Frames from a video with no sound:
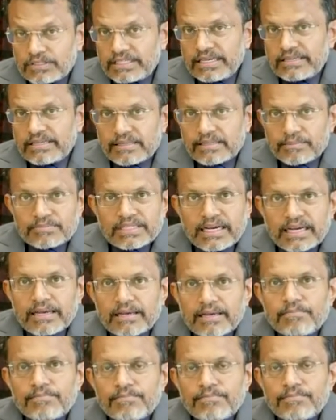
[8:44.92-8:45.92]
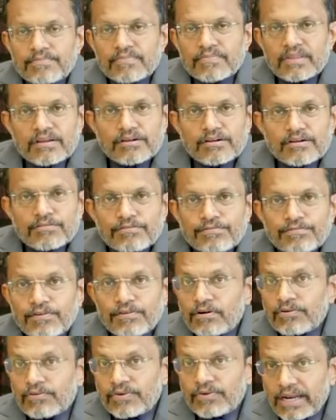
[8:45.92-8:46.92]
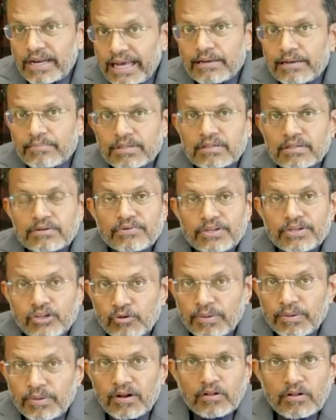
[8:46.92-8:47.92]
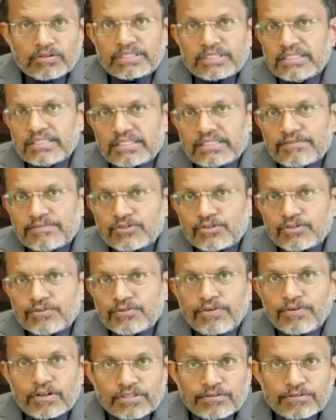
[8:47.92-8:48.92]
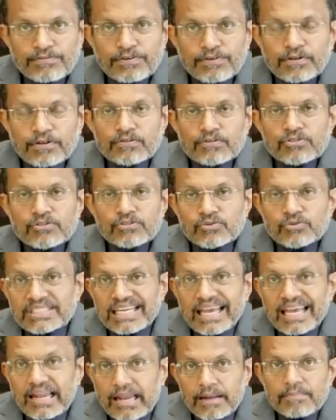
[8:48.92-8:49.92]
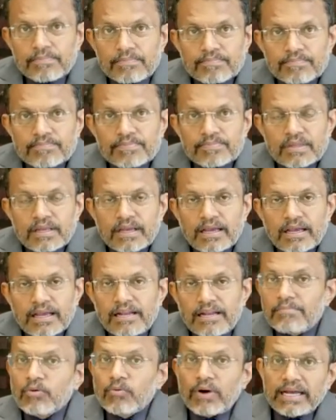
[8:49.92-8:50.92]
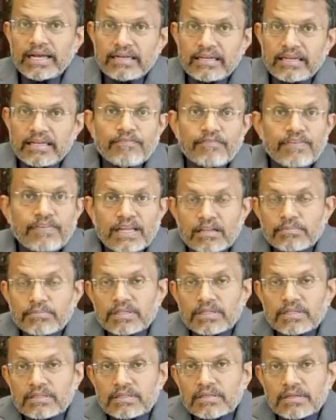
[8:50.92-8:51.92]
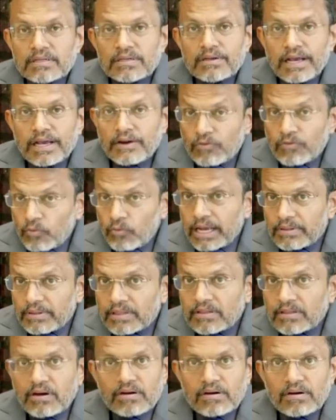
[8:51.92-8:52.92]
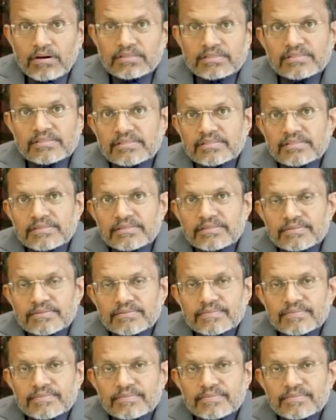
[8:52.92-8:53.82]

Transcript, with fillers: It'll take some time for reliable renewable alternatives to fossil fuels to scale up and be widely available at viable costs.